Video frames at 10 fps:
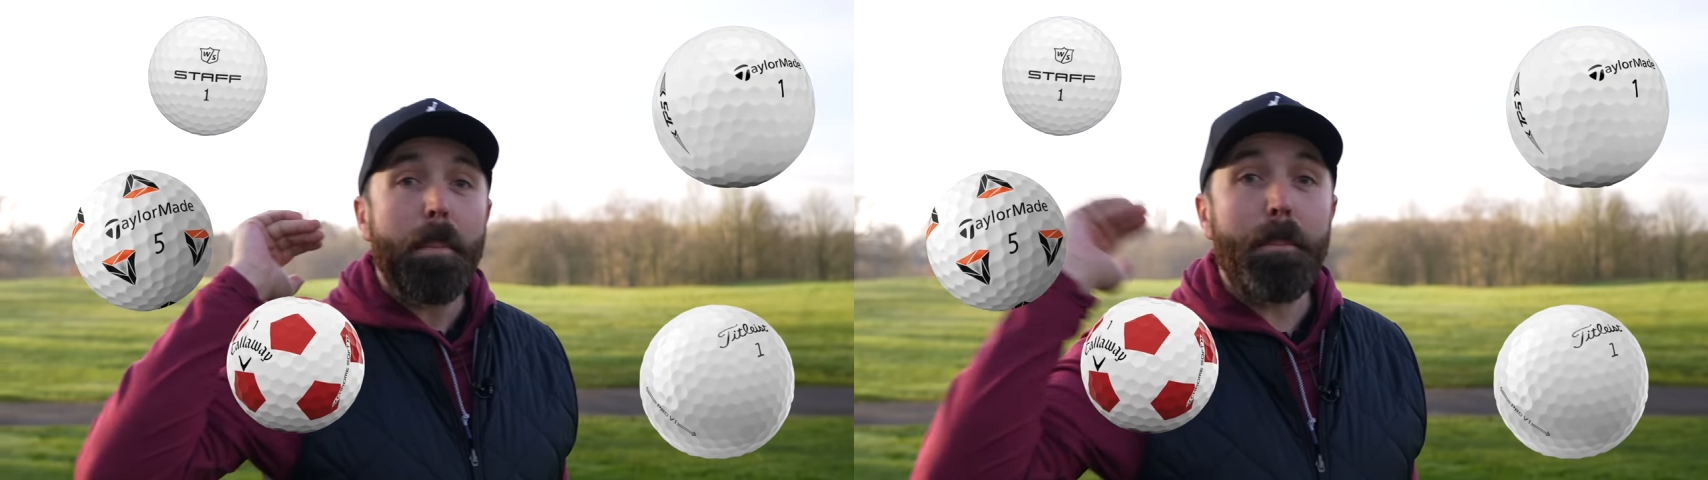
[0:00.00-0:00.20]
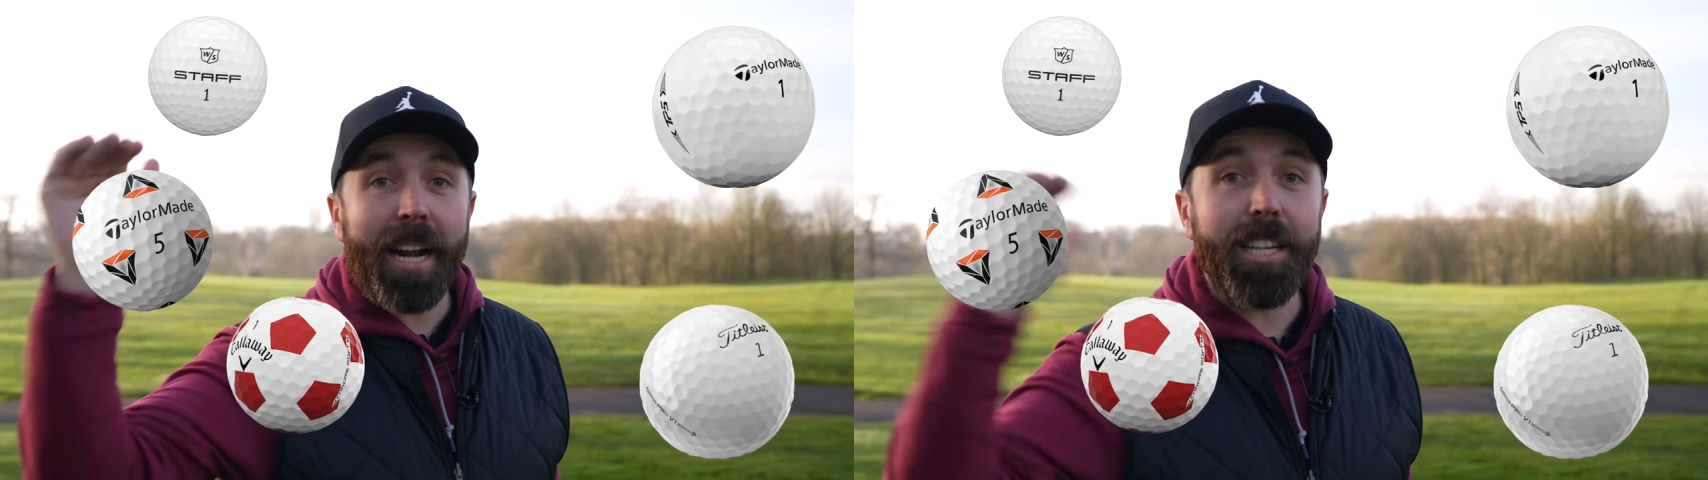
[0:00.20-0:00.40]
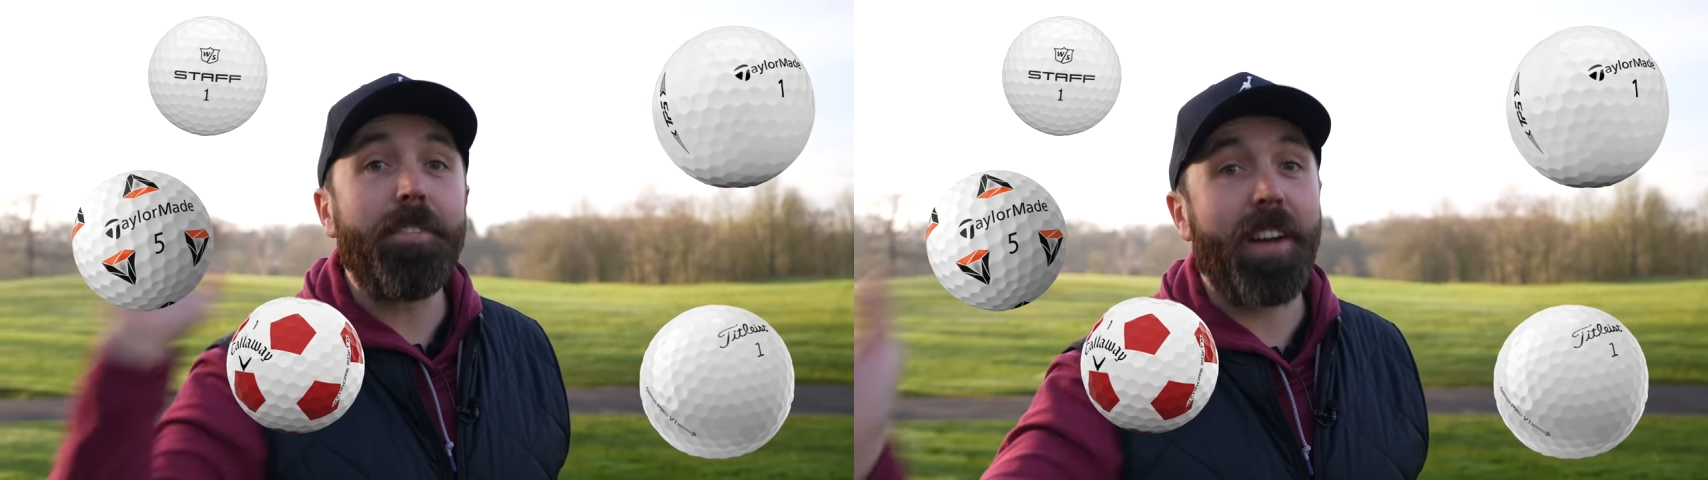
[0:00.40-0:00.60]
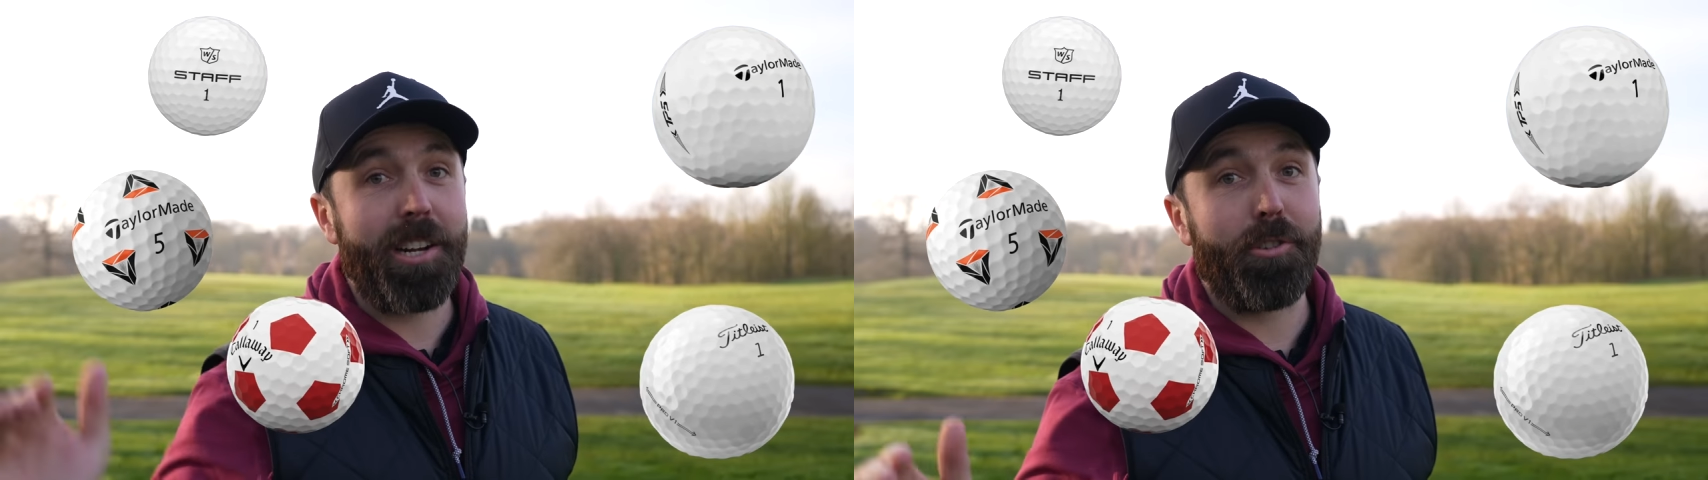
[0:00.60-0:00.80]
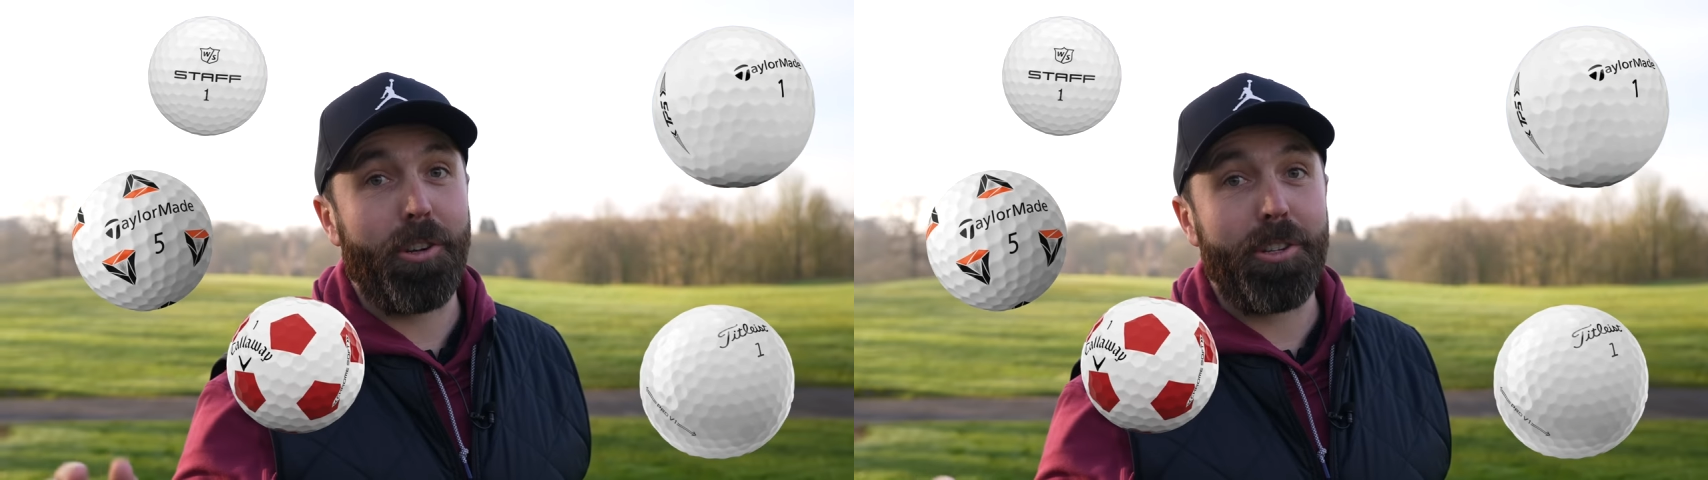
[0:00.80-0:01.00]

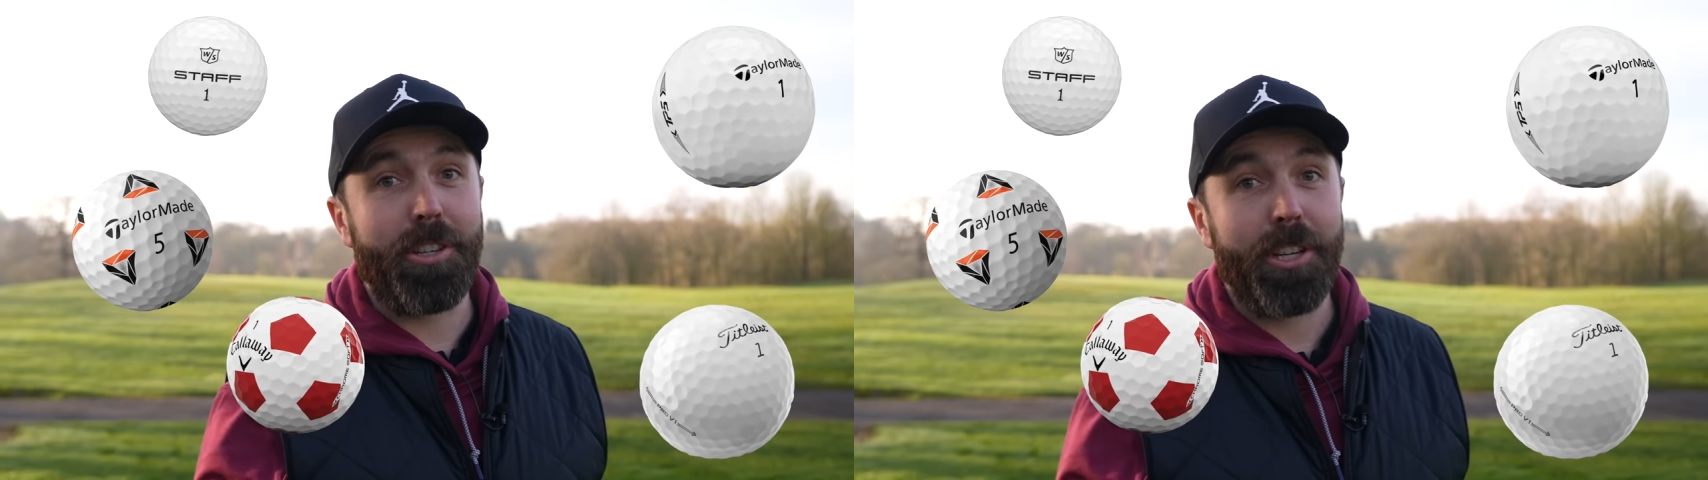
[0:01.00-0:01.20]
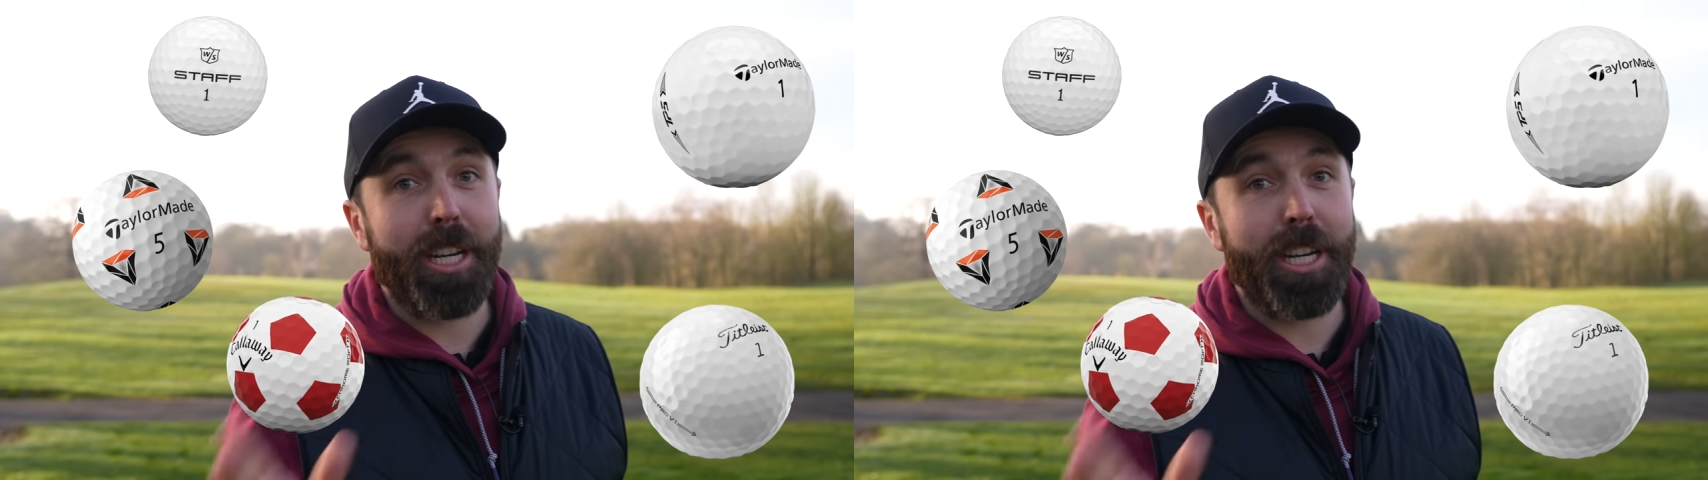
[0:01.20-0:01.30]
manufacturers,